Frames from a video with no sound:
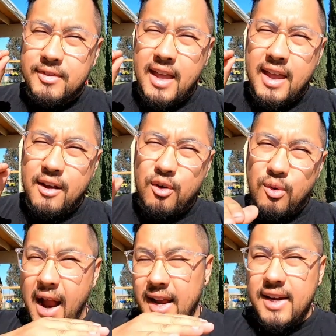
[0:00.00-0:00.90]
they
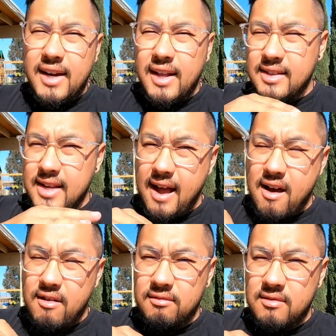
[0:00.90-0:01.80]
grinded it
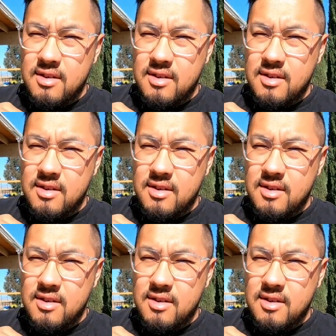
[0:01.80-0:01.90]
down